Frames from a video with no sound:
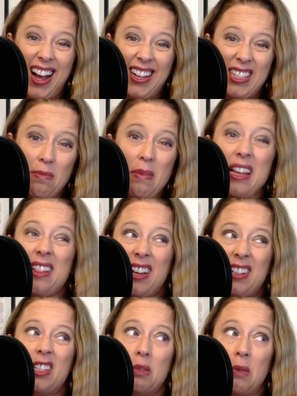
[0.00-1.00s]
to me,
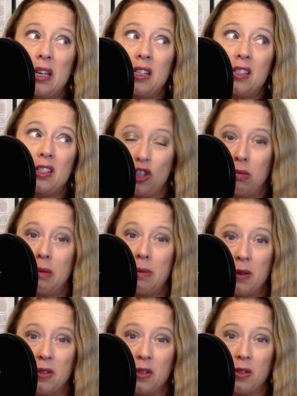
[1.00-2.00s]
that just means you should be
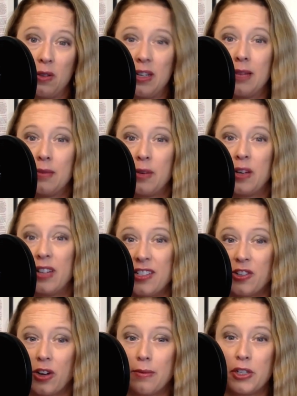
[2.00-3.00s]
posting 3 times a week on
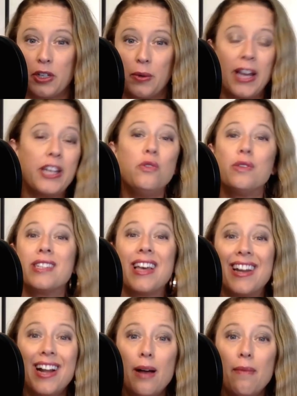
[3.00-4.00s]
Instagram too. And you set
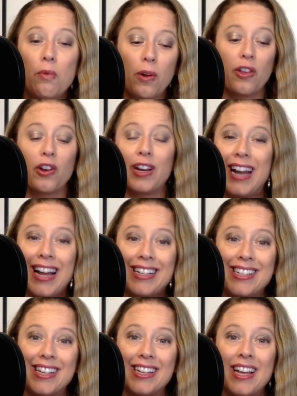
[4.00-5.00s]
it up where they're
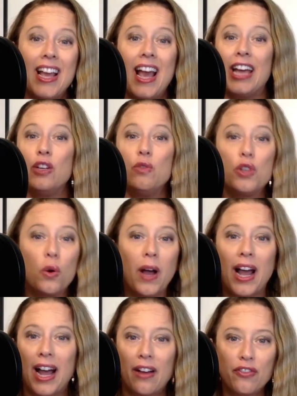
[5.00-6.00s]
connected and you don't
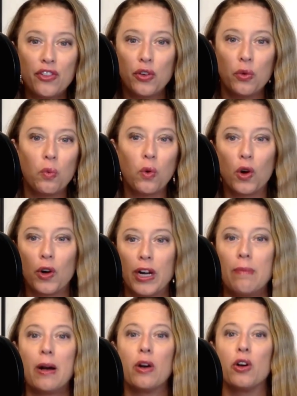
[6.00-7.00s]
have to worry
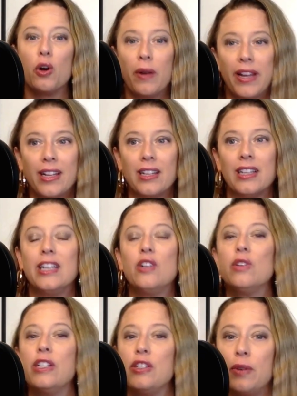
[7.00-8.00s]
about going and
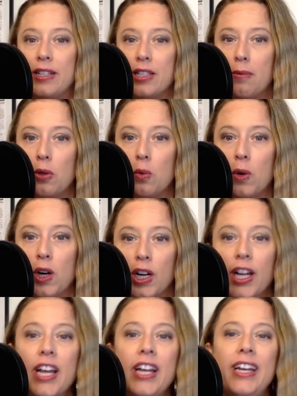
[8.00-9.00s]
literally doing double the work.
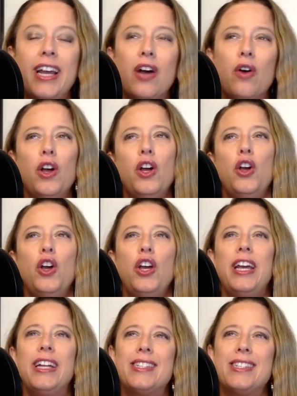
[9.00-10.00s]
Now,
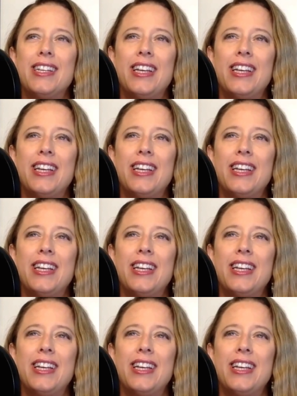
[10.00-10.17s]
it's